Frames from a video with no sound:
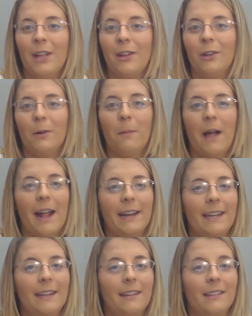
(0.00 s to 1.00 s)
Your
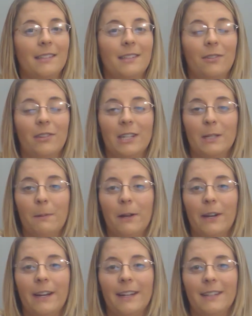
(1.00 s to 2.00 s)
body still
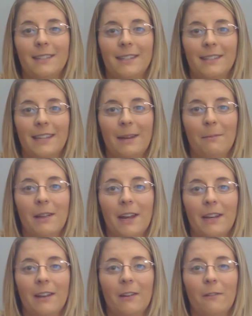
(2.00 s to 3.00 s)
experienced the same
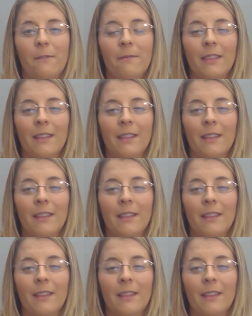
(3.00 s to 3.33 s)
kind of